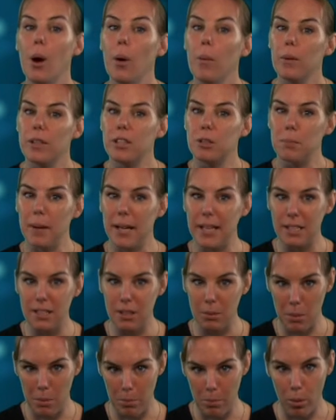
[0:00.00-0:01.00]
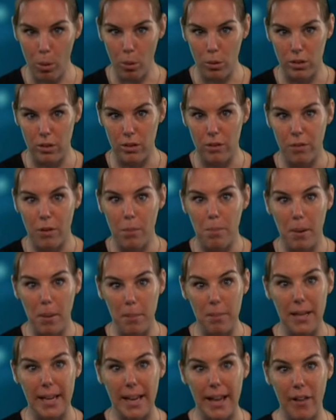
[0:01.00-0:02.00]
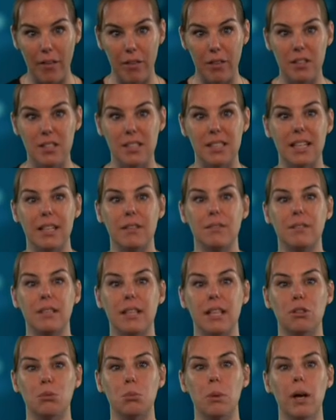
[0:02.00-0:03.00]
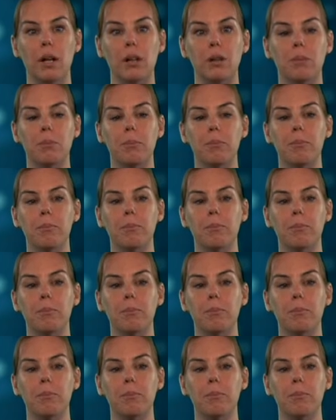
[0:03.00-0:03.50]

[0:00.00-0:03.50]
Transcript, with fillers: which makes them important for public health and safety as well.